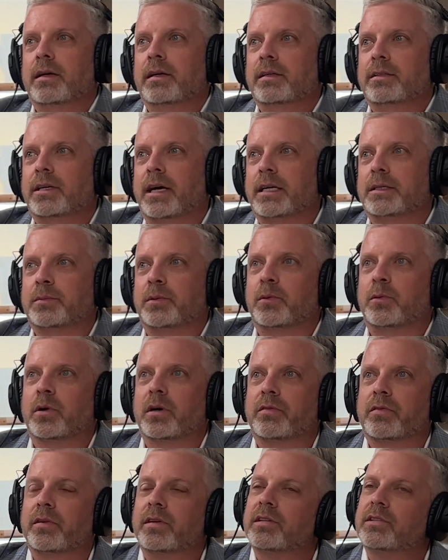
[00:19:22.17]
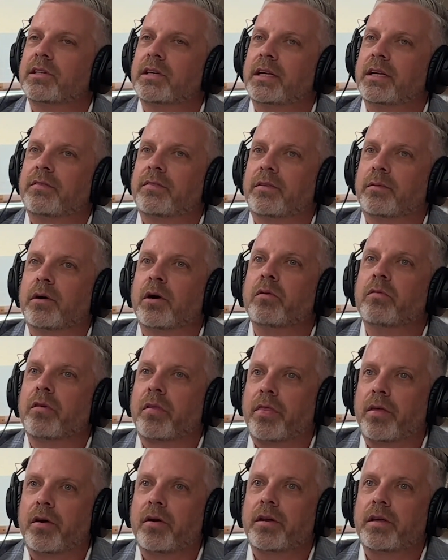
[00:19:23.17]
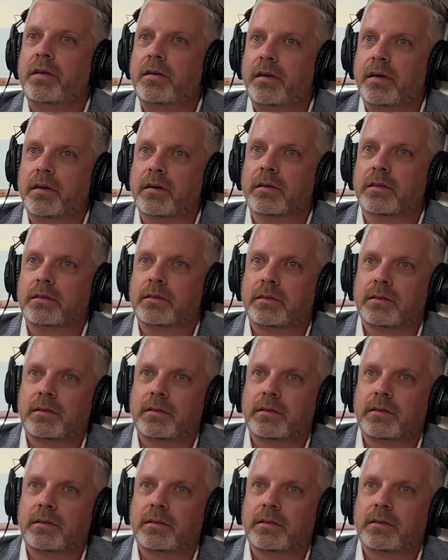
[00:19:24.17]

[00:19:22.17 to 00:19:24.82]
Jasper worked for the city for over 30 years.